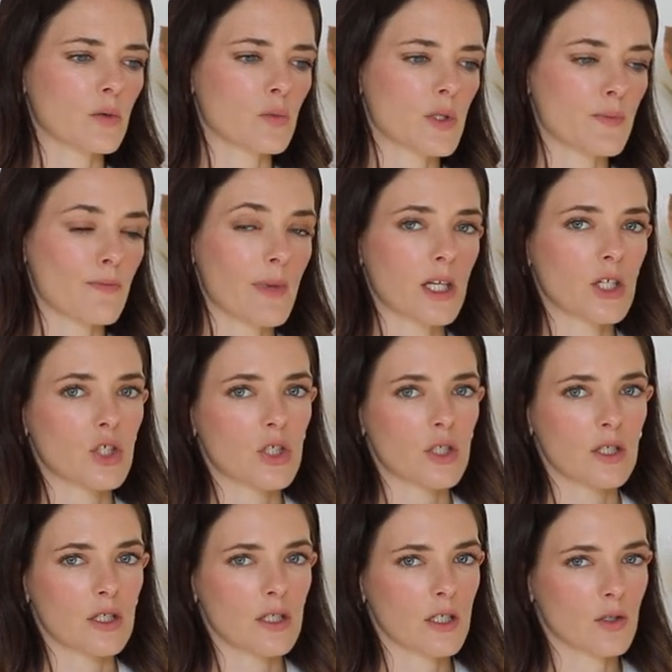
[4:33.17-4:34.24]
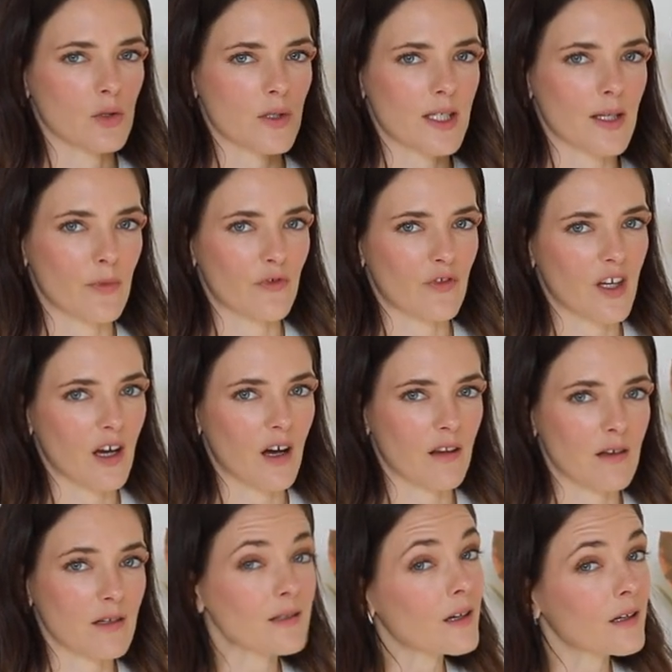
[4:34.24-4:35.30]
was mentioned on some of the
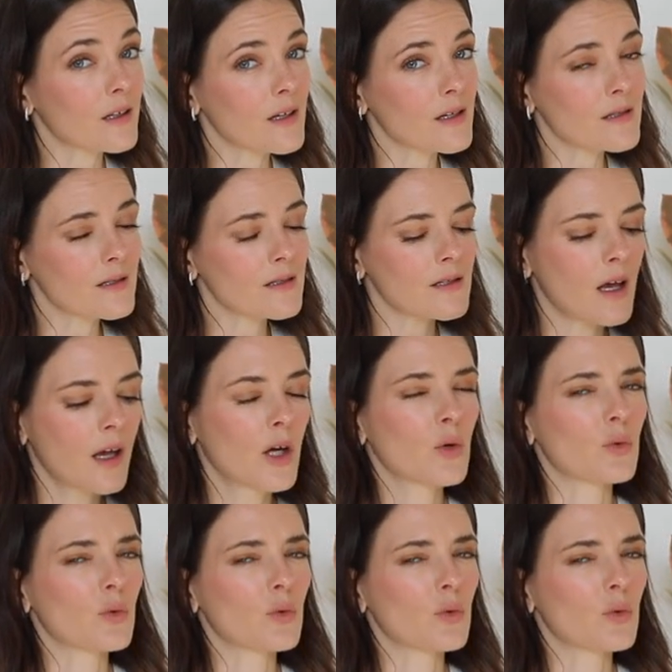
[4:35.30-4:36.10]
other sunglasses,